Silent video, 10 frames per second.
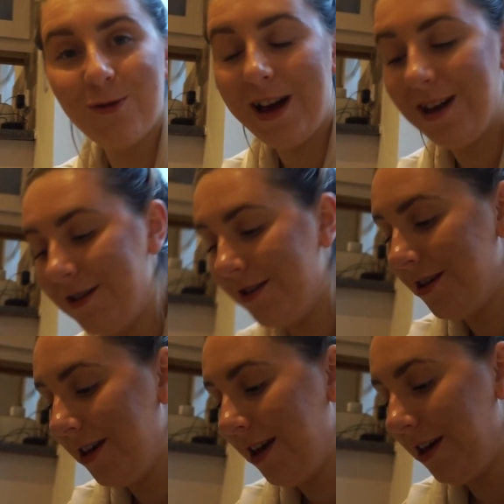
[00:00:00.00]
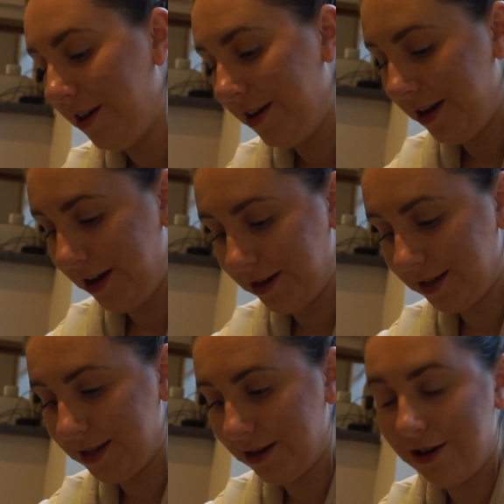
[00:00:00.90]
when
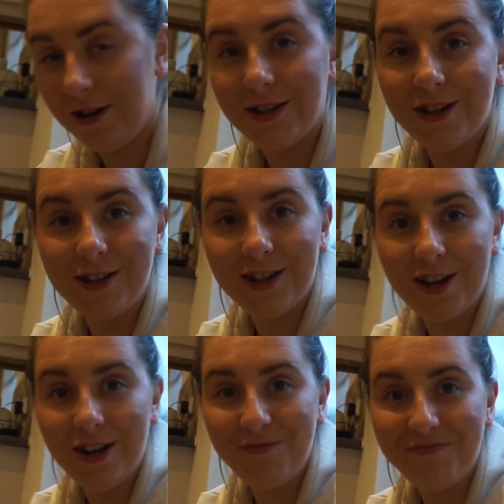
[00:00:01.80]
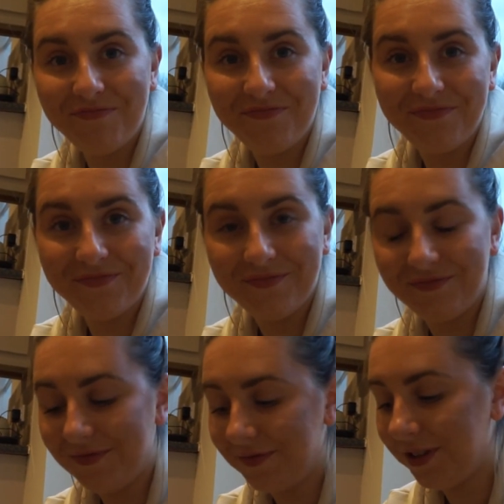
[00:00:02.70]
it's her dinner time.
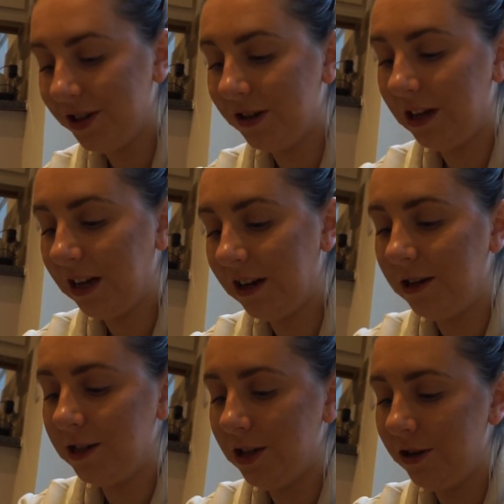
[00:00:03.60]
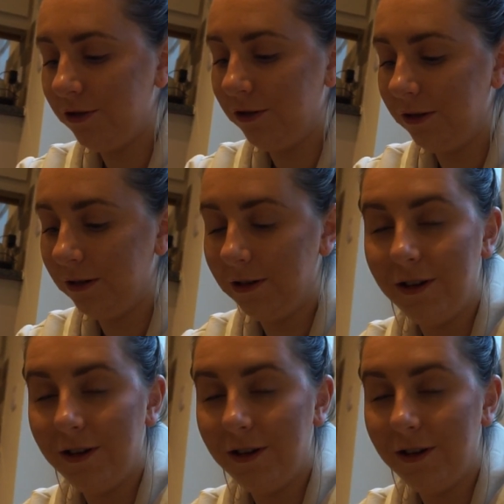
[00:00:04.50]
You know, like an internal